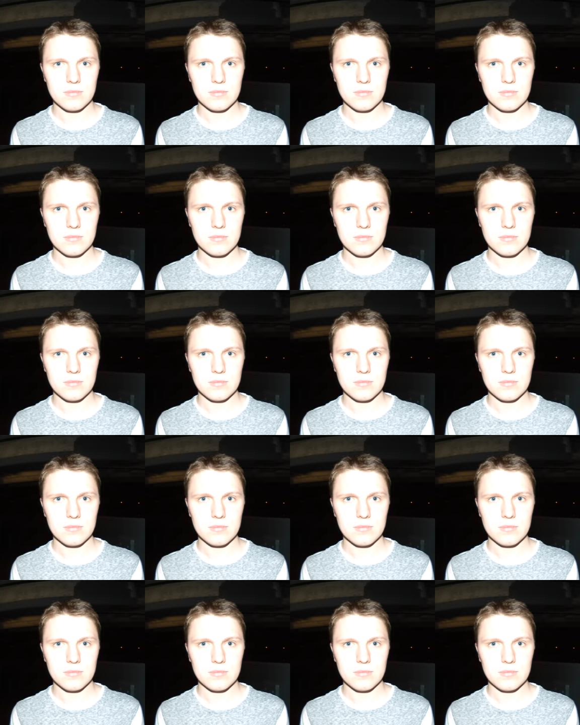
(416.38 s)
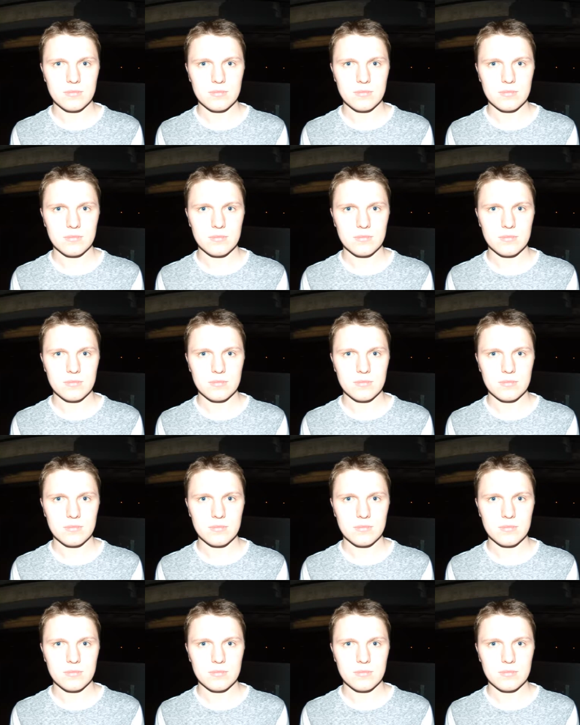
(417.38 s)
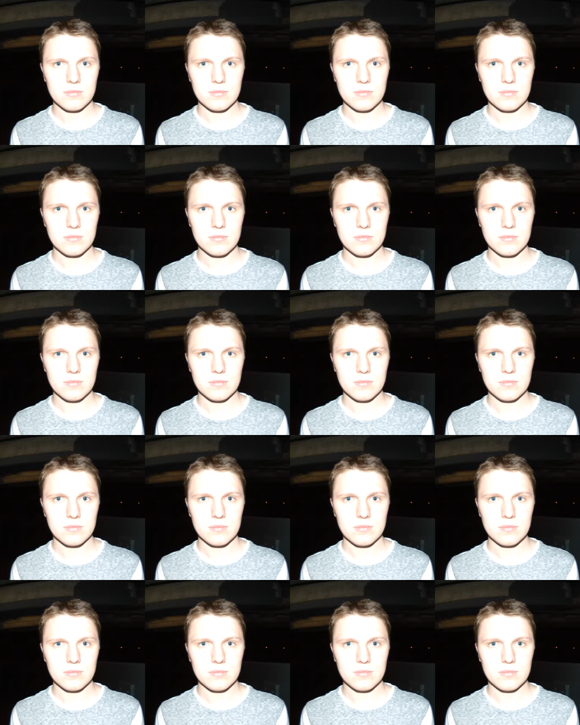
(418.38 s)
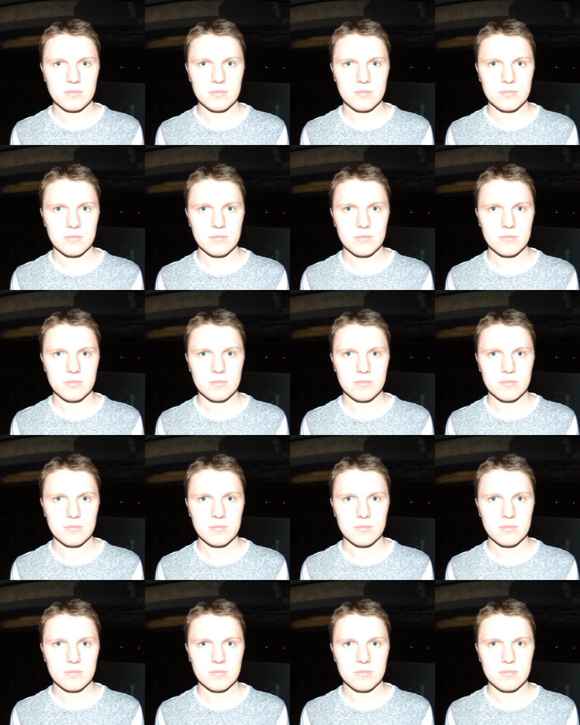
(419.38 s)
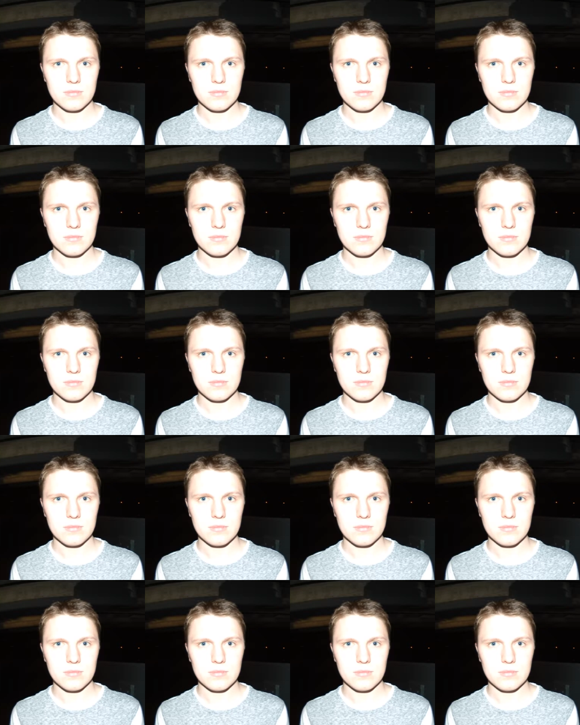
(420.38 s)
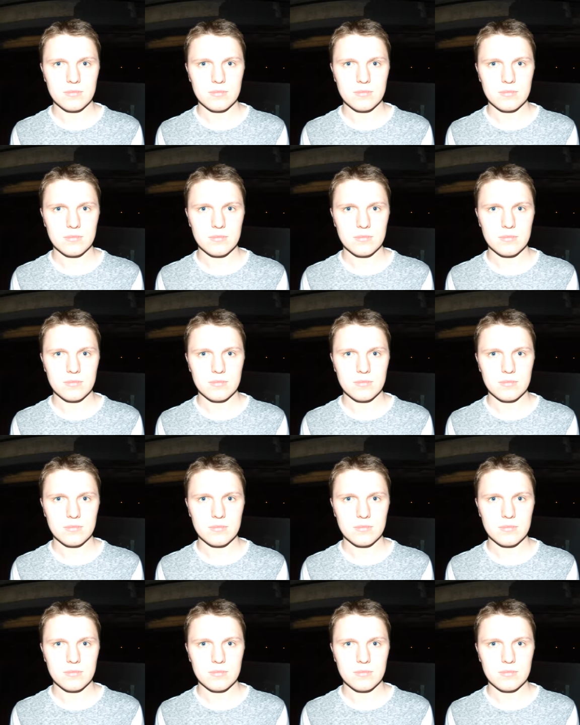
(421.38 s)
[no speech]